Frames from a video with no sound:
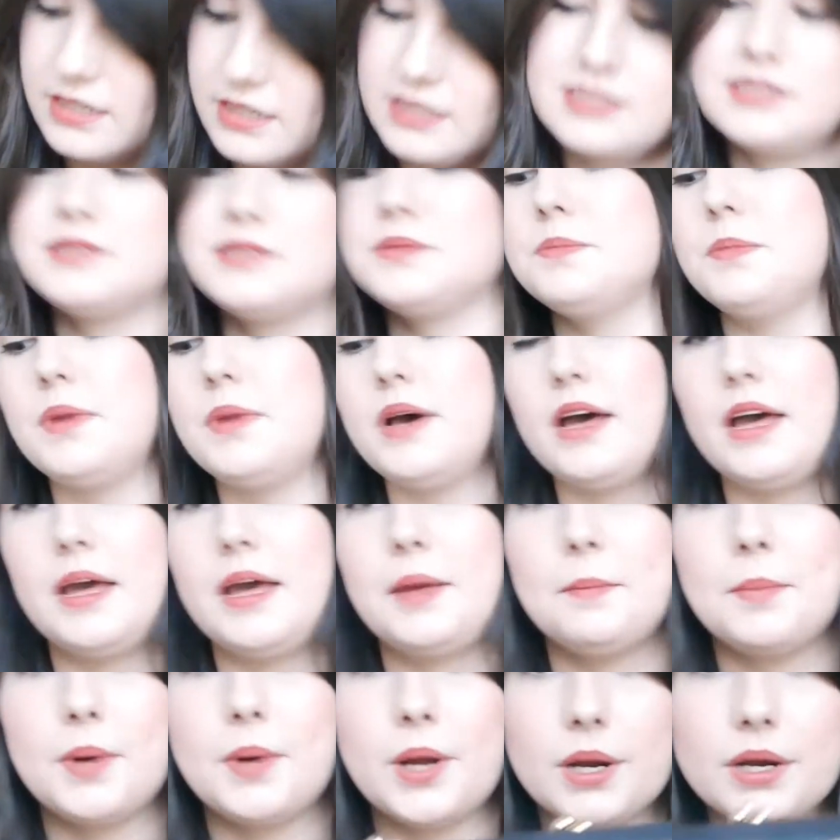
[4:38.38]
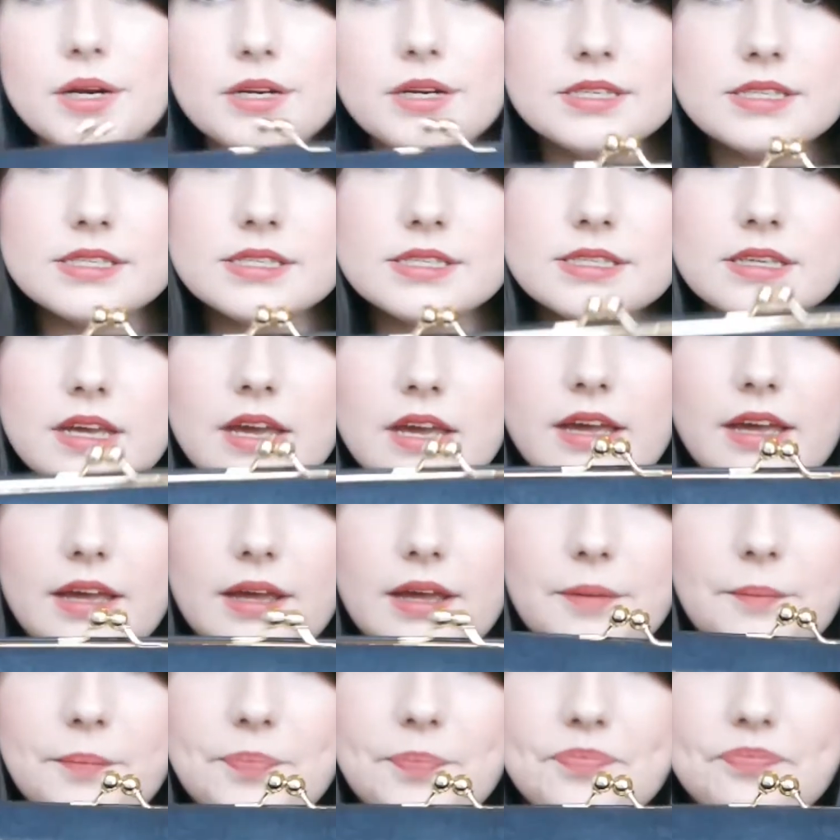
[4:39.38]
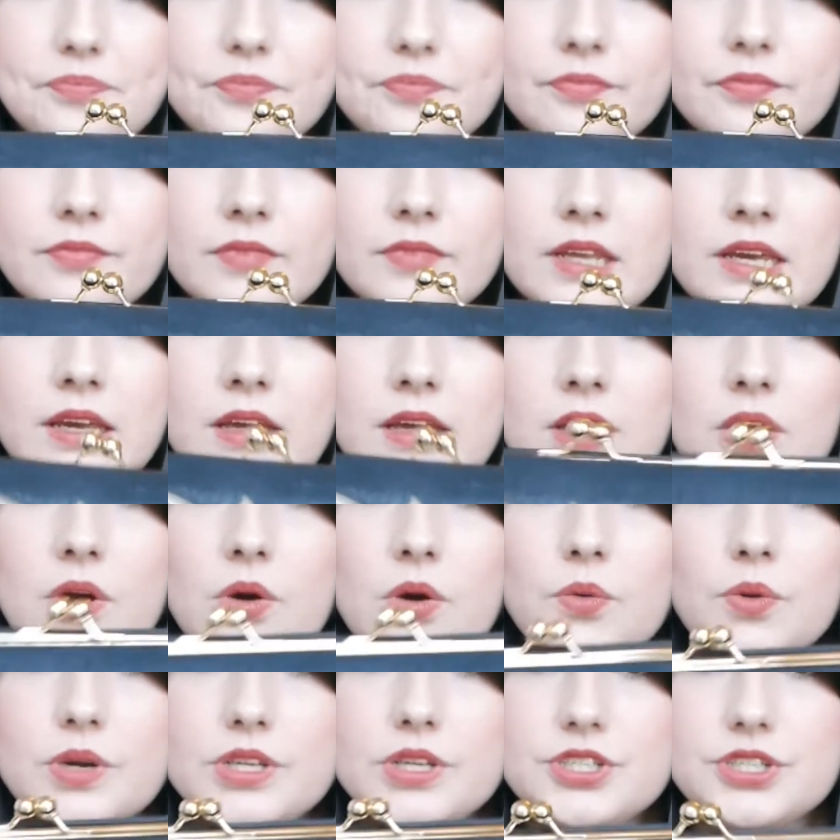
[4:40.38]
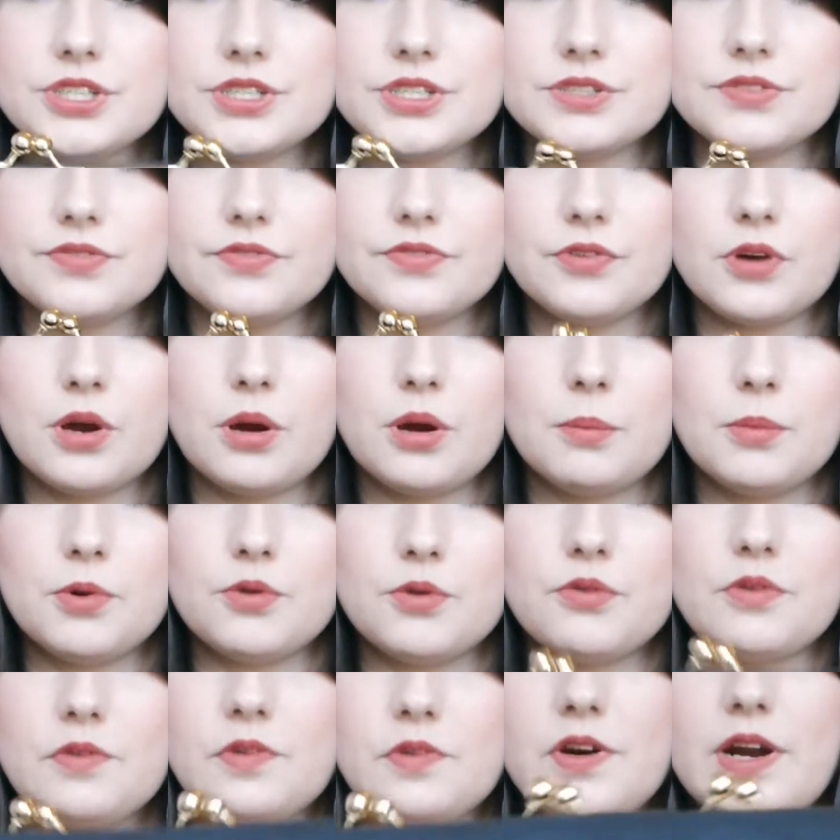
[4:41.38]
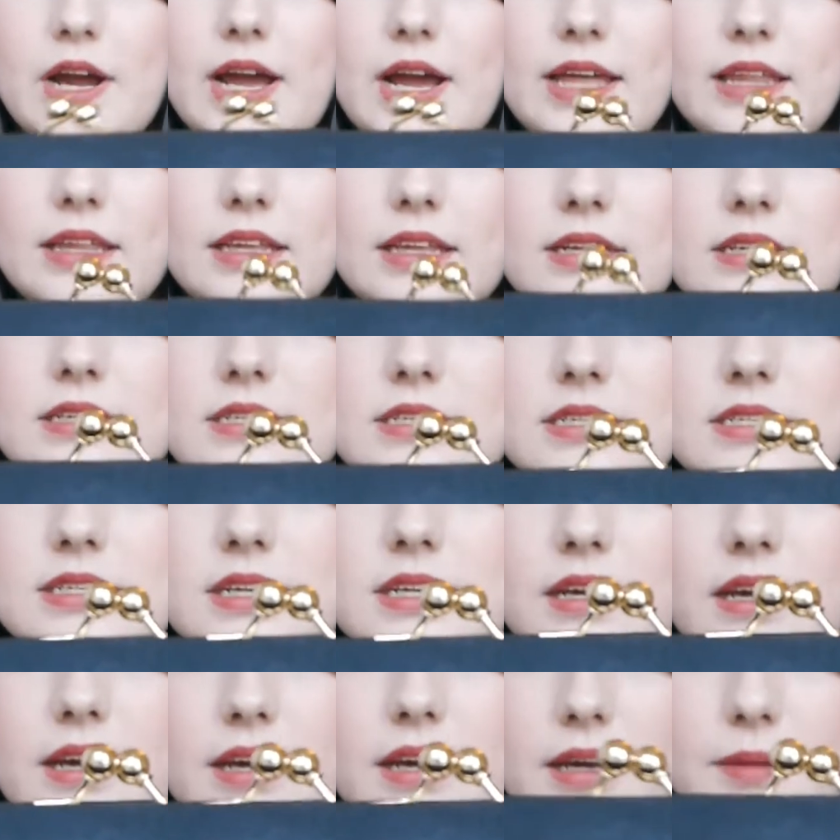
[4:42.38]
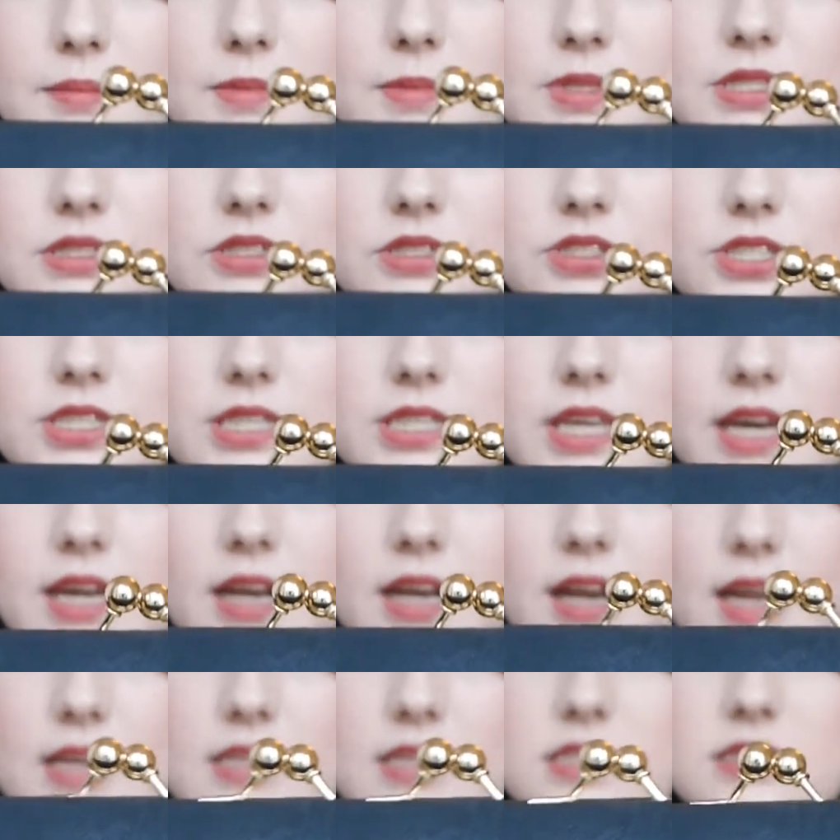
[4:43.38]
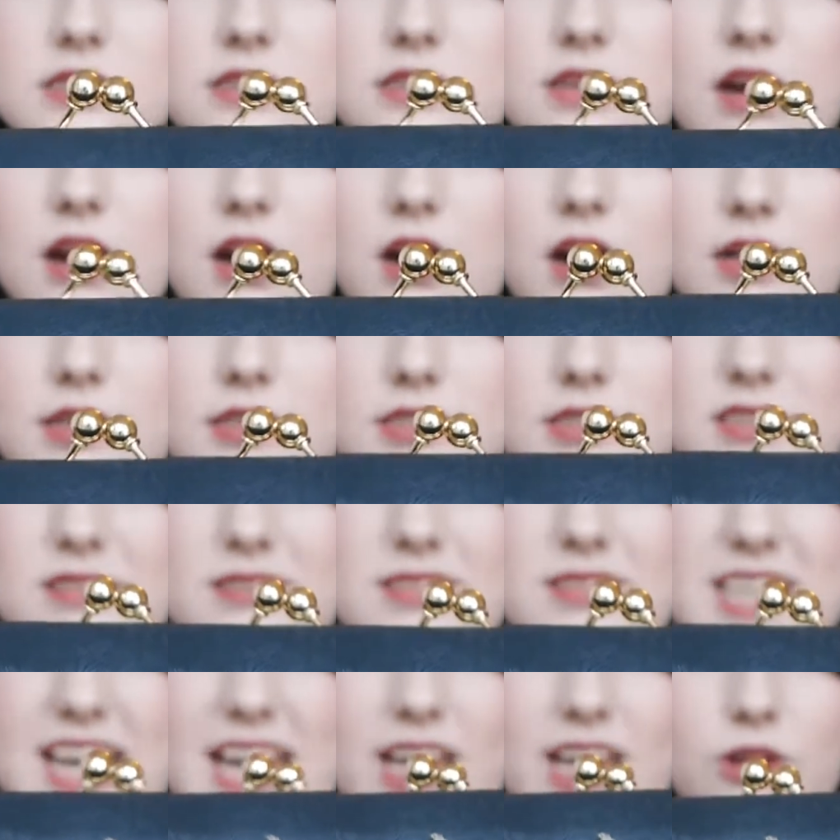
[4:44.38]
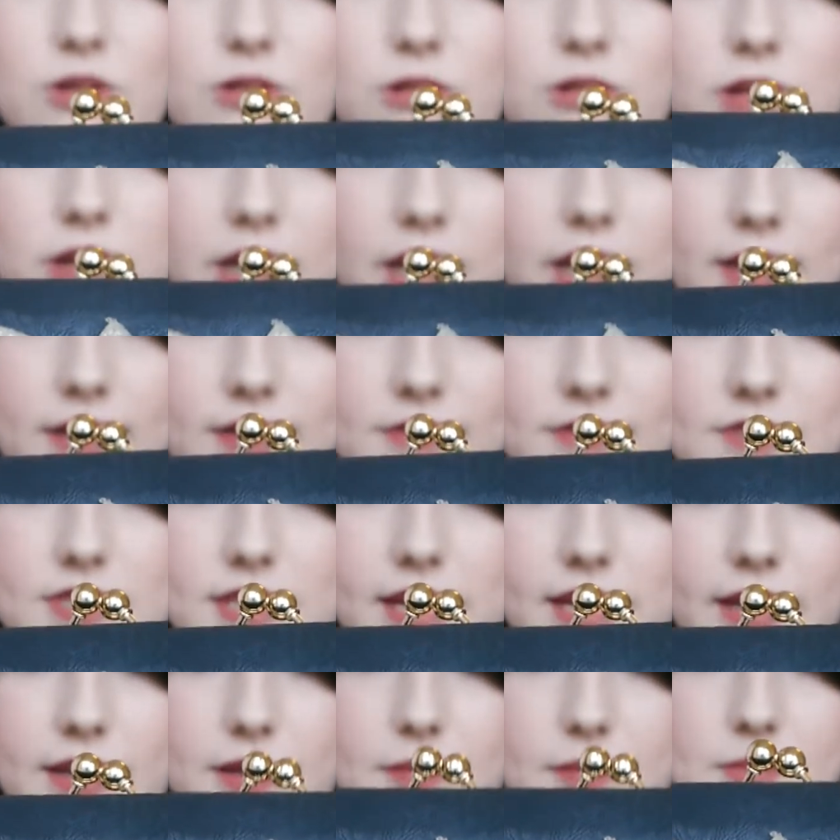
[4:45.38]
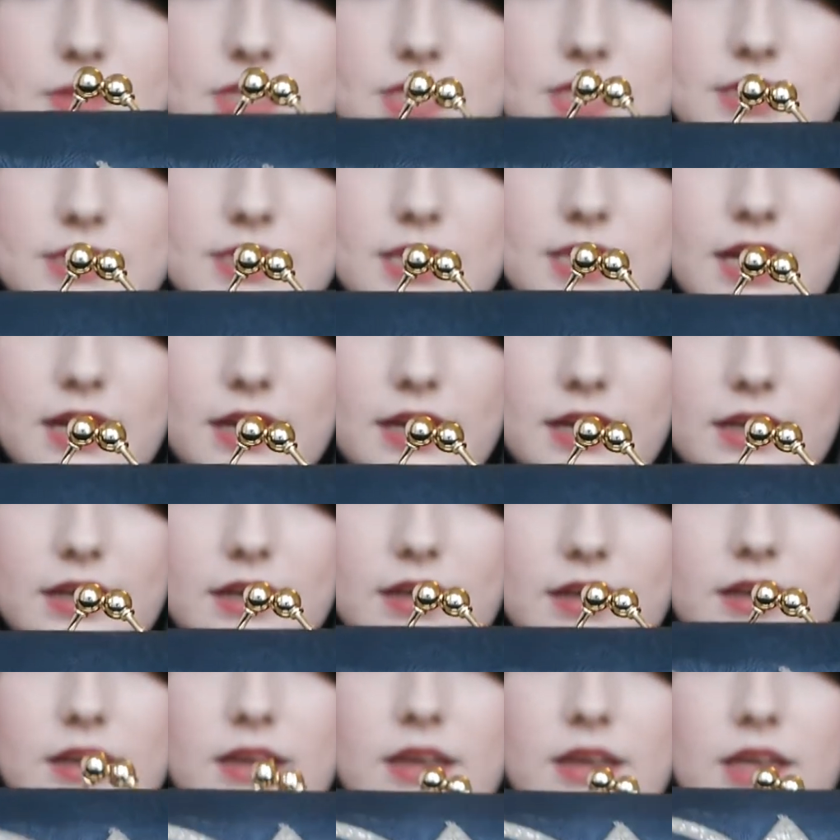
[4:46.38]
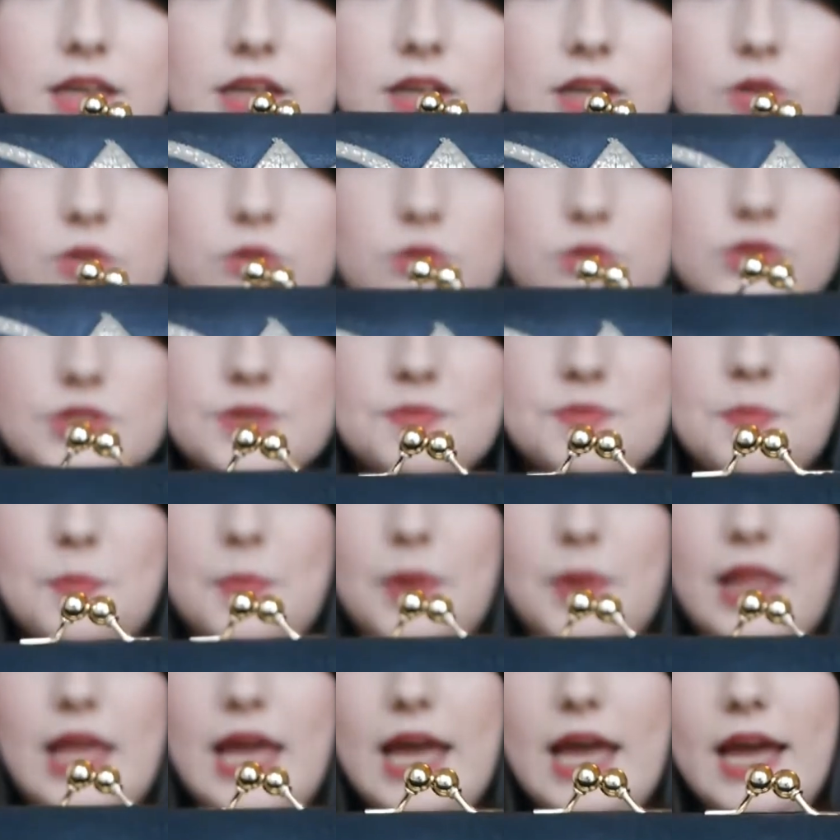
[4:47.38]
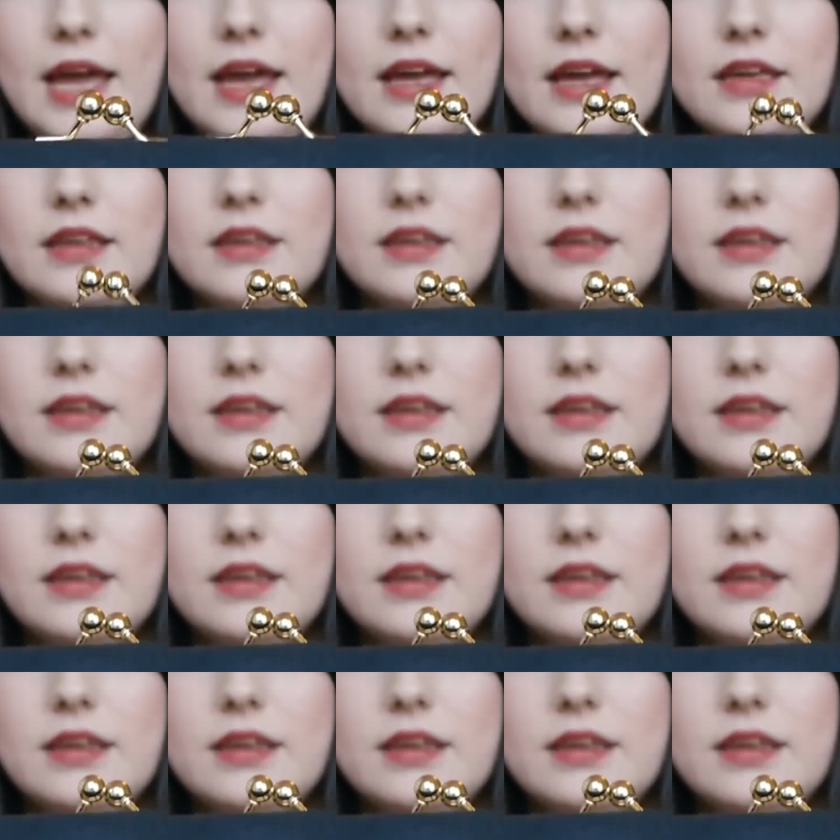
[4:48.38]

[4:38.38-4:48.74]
is my purse, which is from River Island. It's just like a nice art deco kind of type design, gold and black.